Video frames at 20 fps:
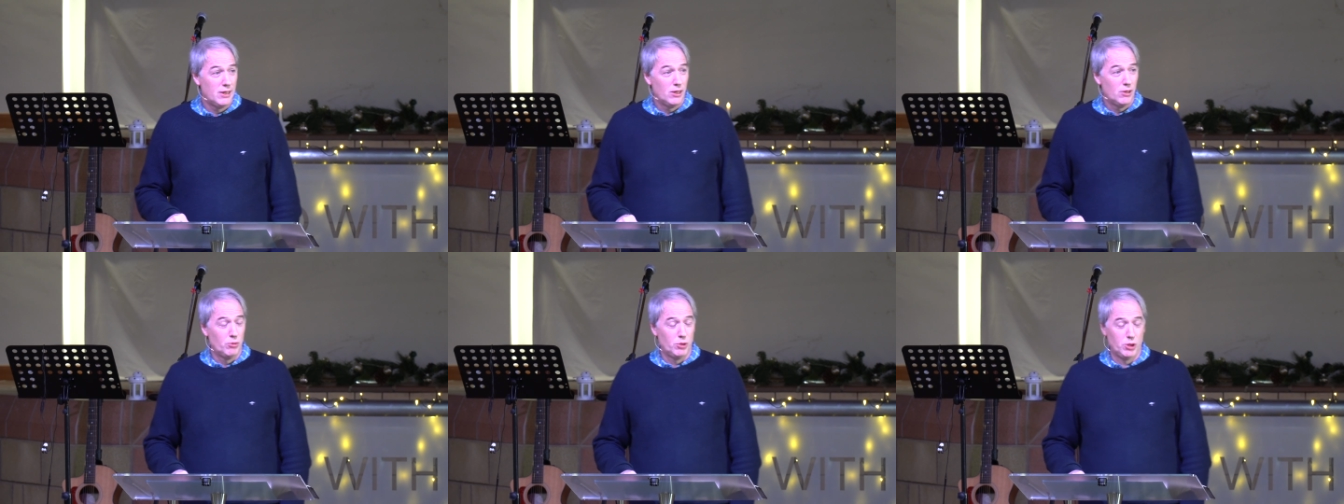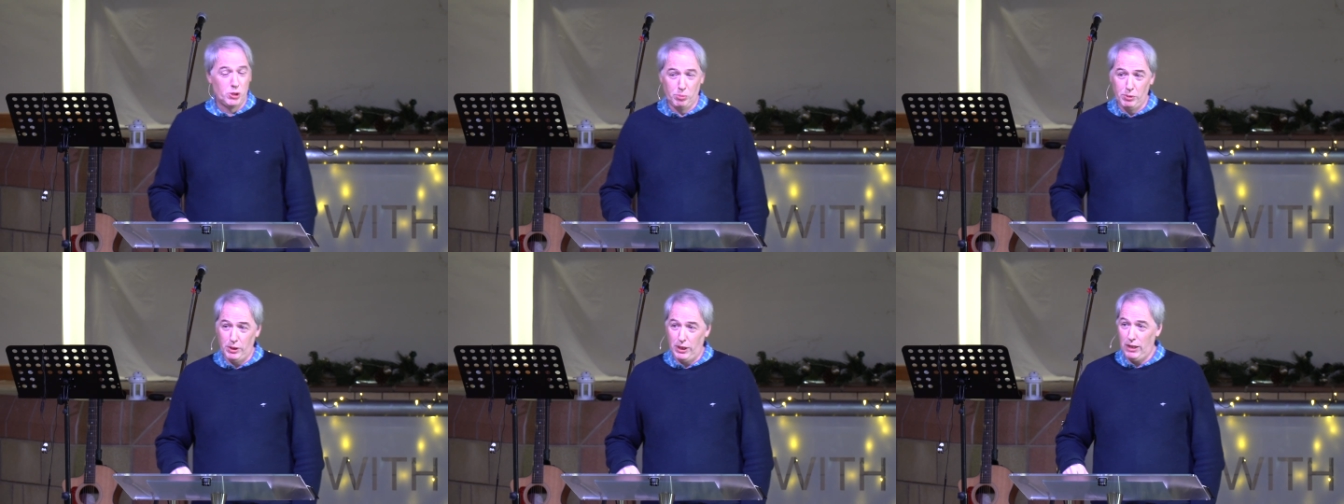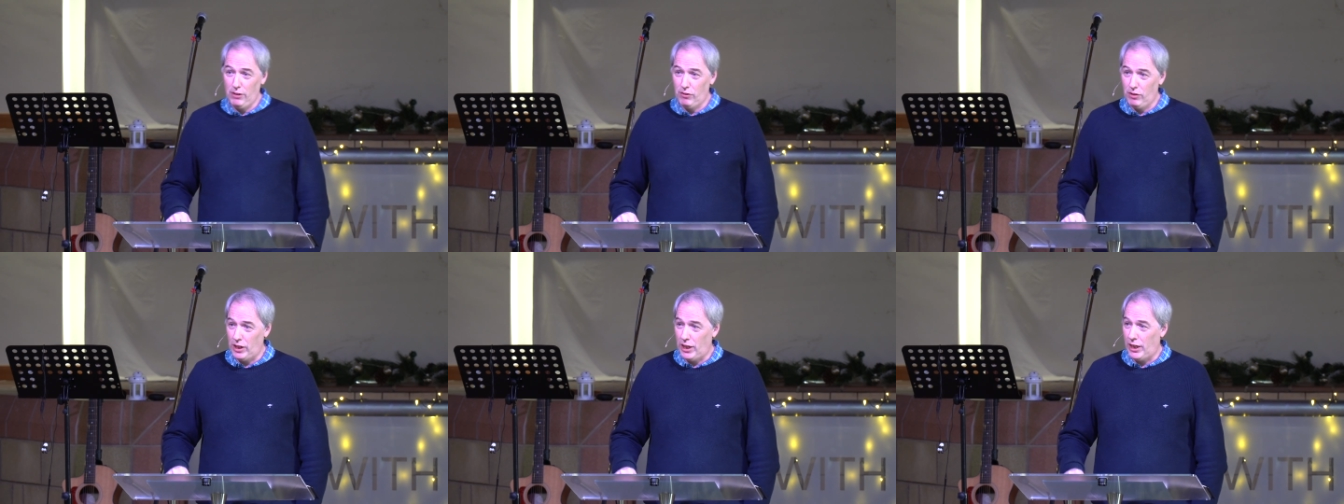which will be
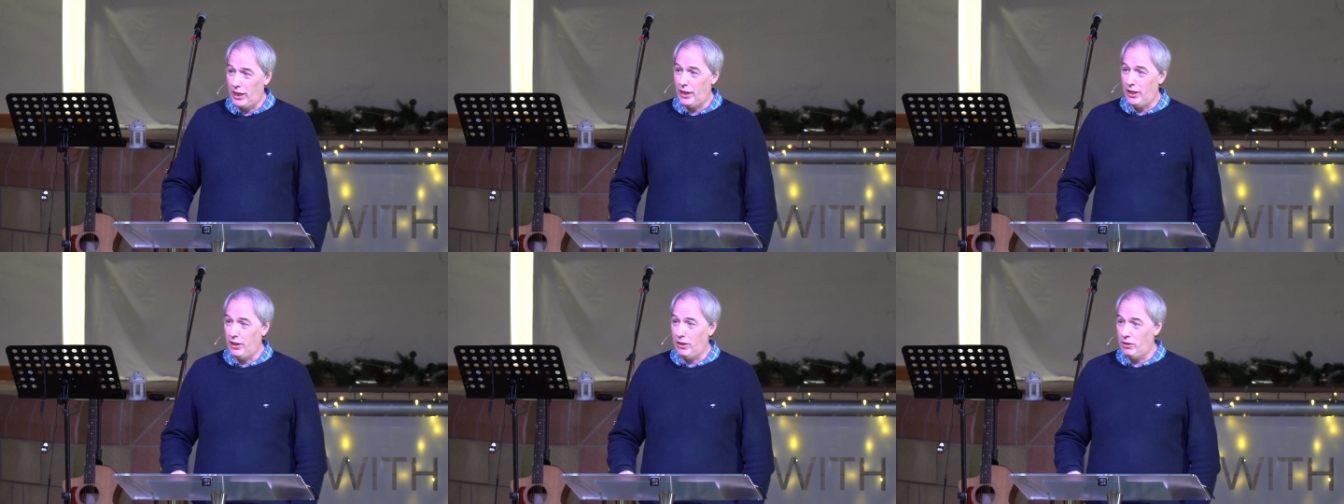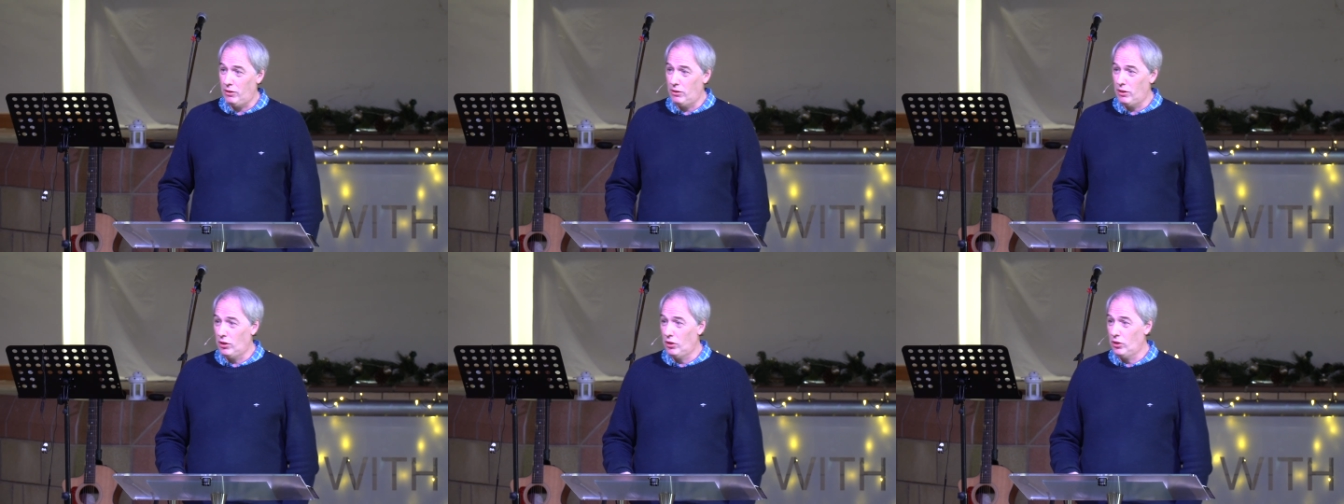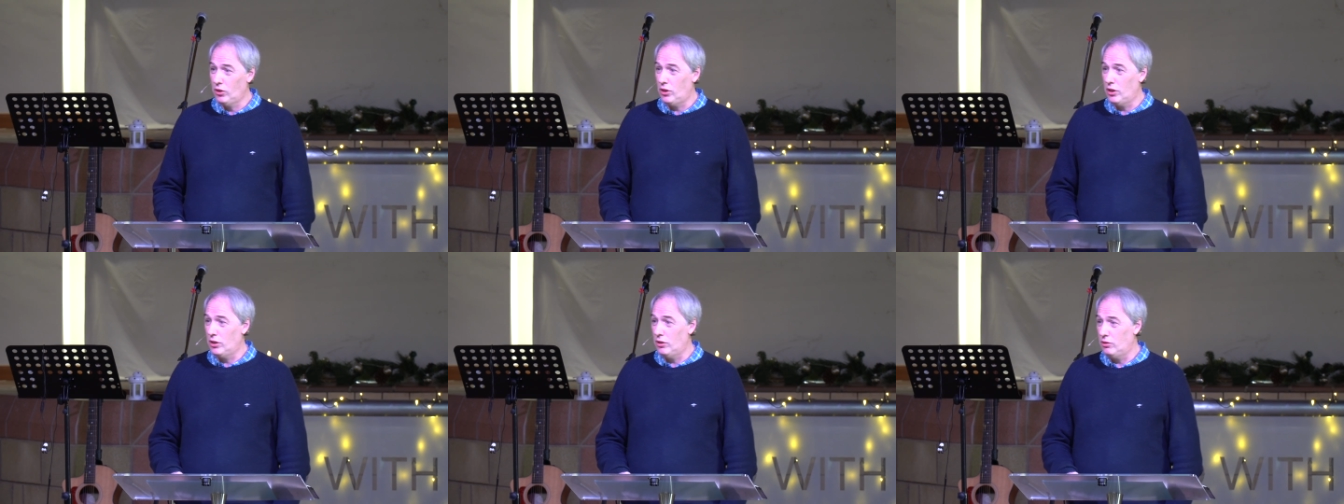even higher. They're
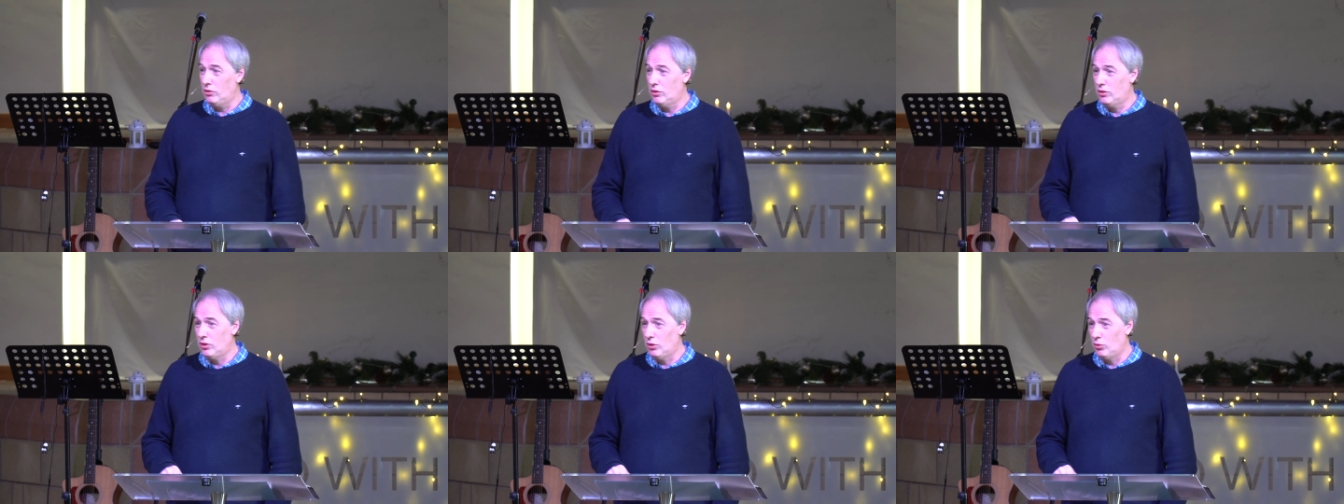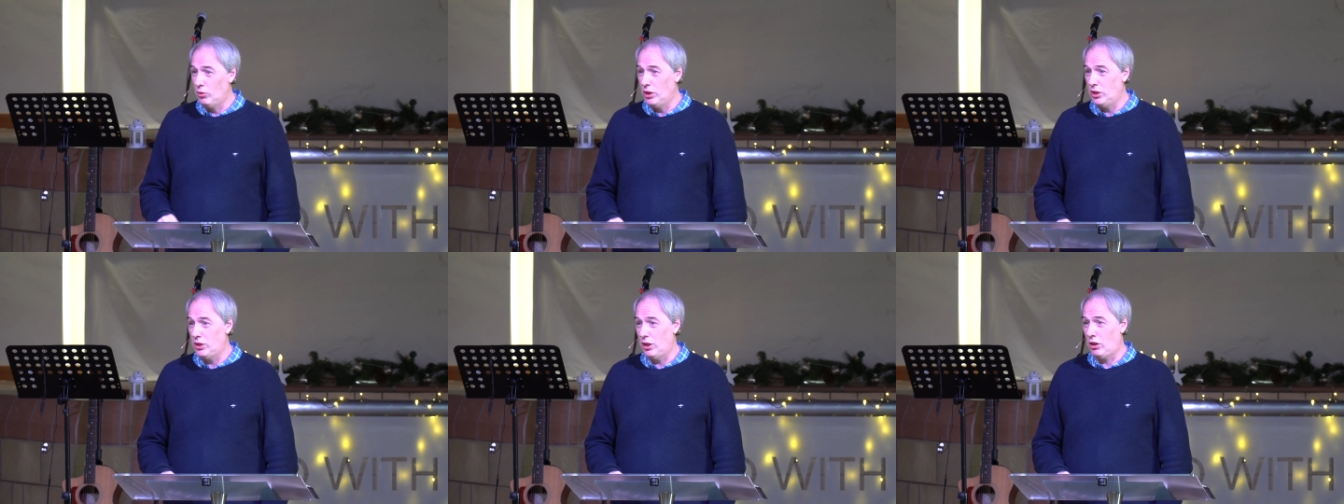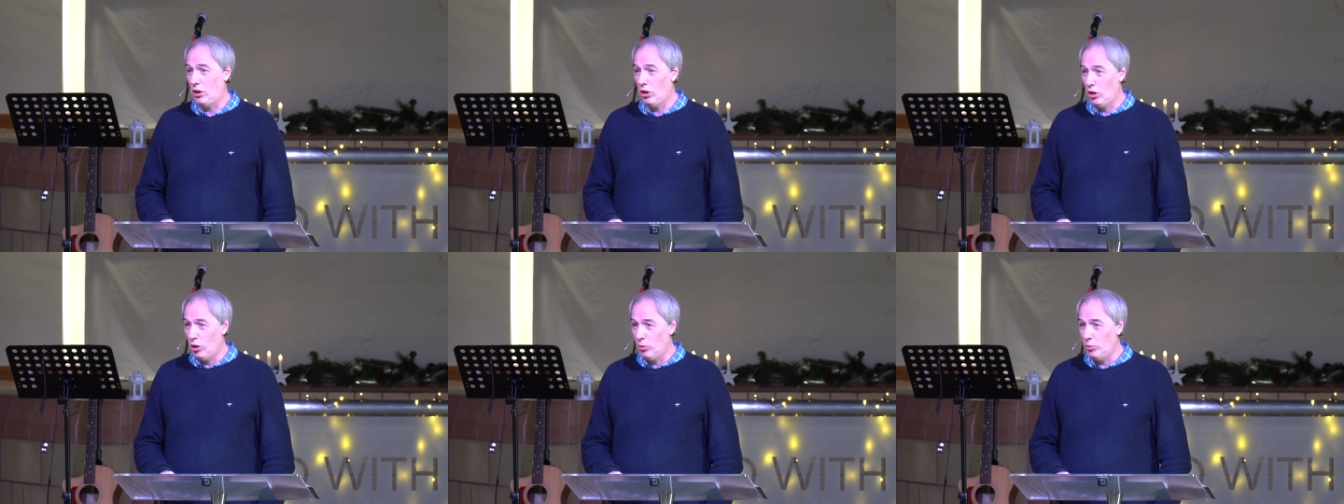looking to reach a
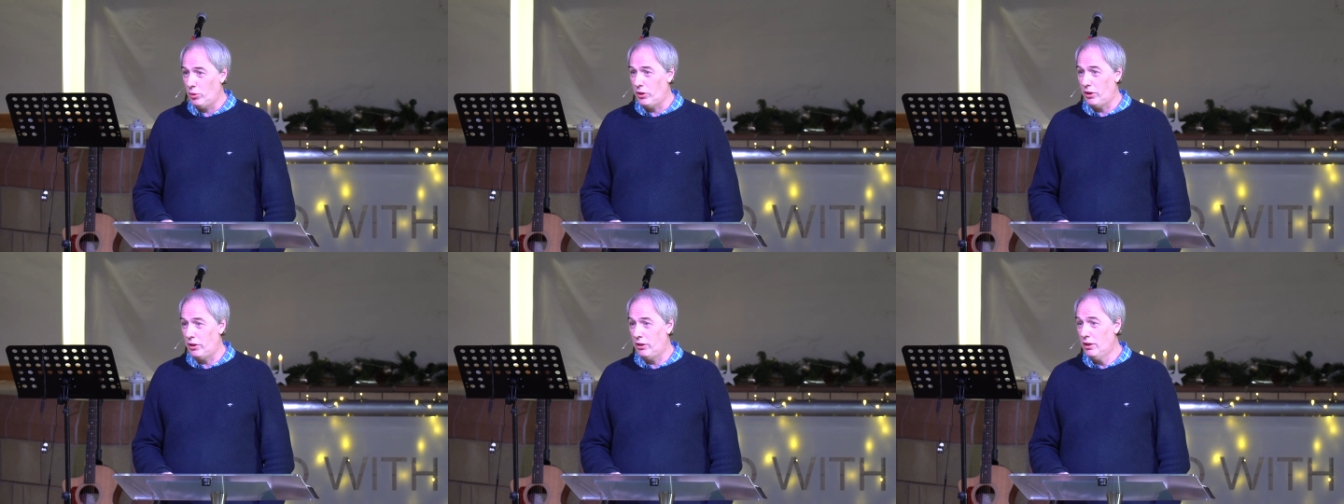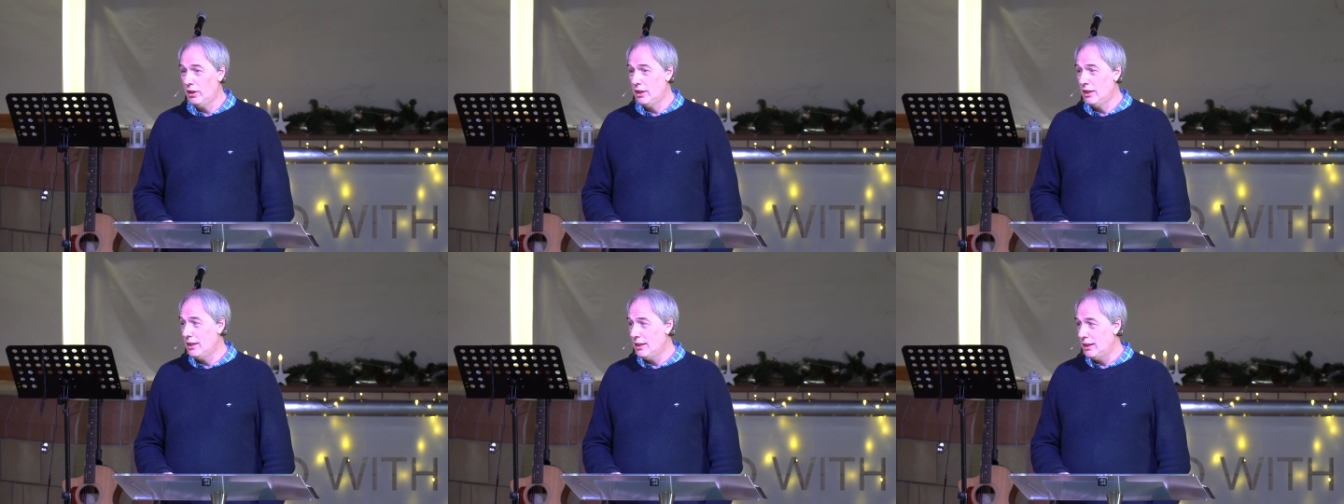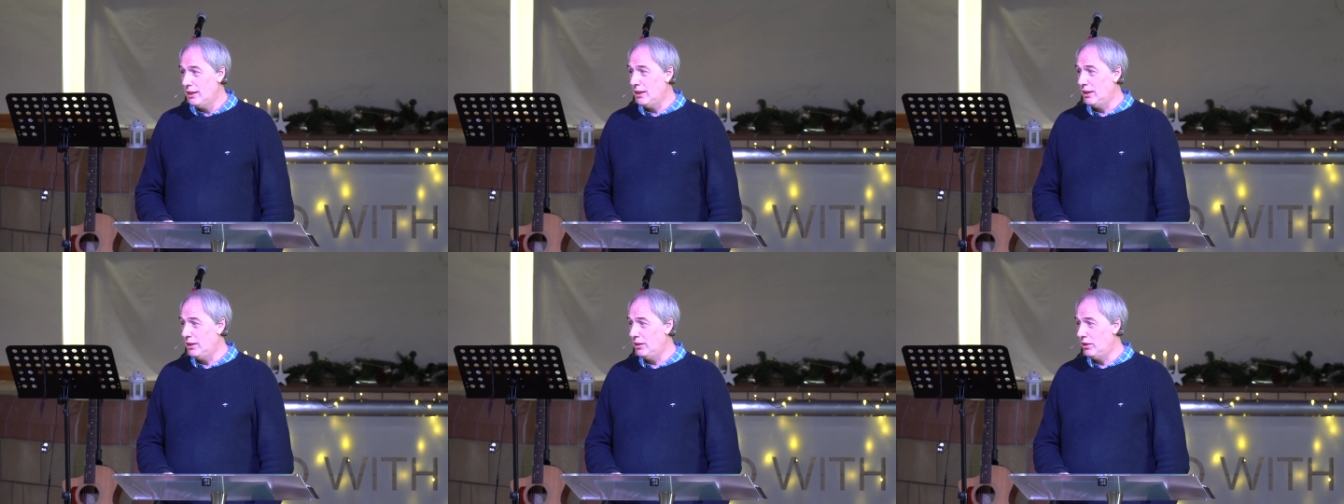kilometer
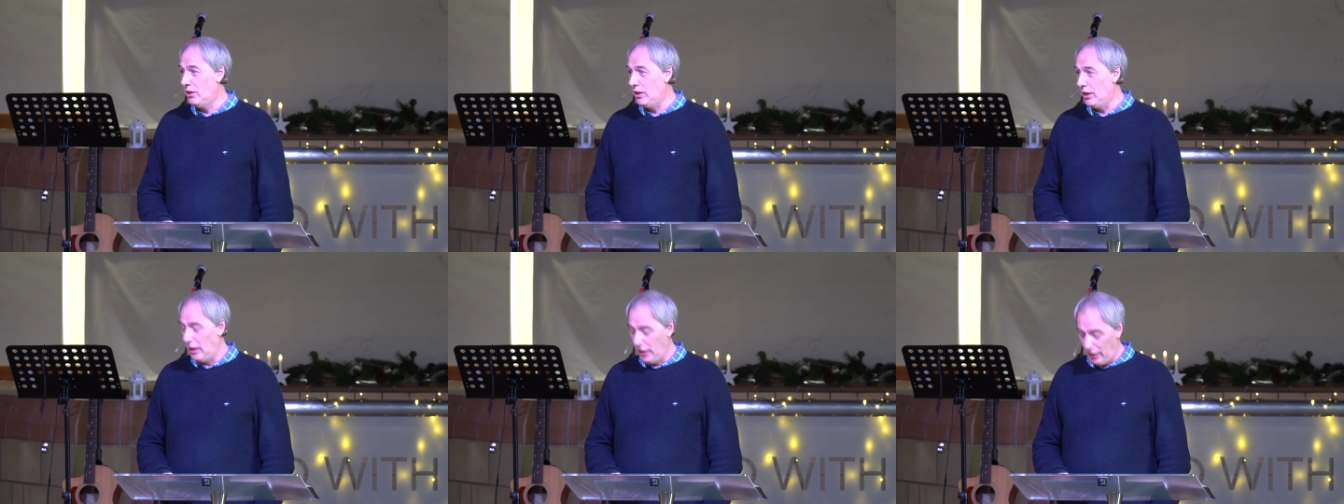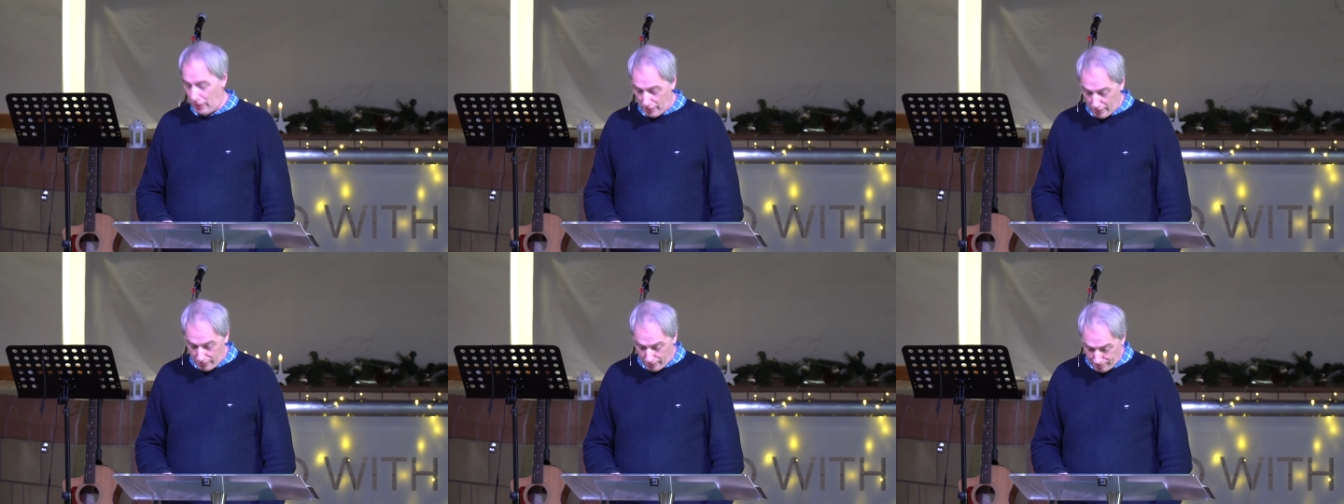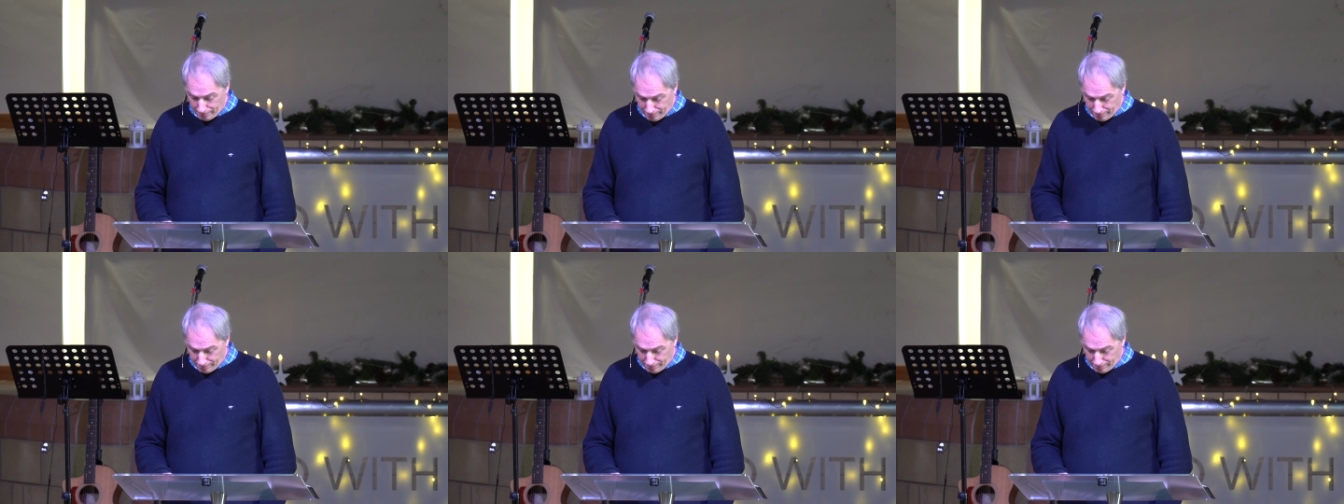into the air.